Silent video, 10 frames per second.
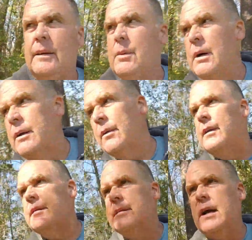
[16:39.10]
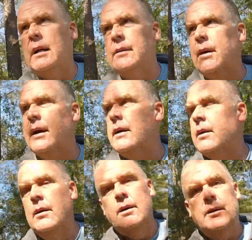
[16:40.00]
you what, on this colony right
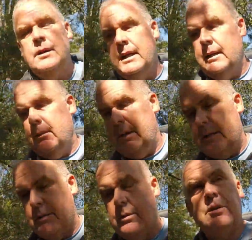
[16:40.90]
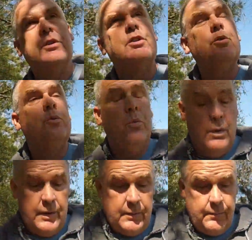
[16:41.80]
here, a good thing with this one to do
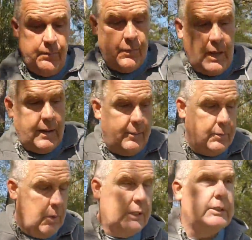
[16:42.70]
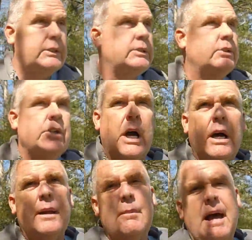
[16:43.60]
with it, I was watching
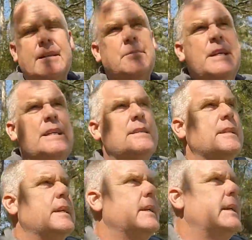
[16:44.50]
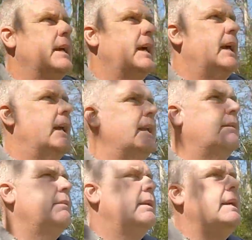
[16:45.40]
John at Baddest Bees, and
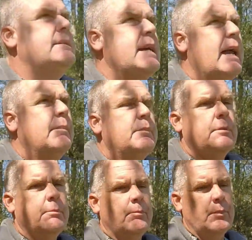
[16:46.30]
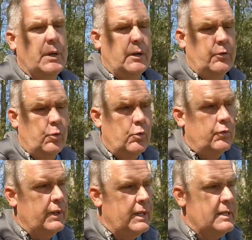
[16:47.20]
he's got him some
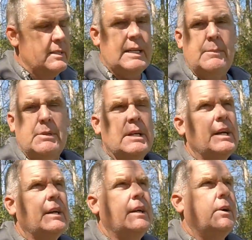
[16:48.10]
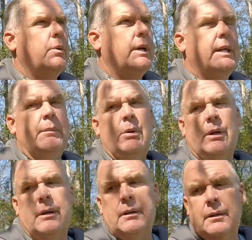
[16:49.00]
grooves in his deeps where he can put
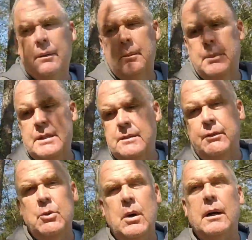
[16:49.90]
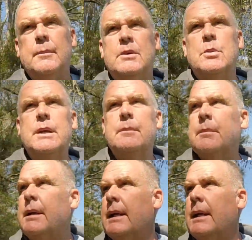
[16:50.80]
a piece of glue on in between them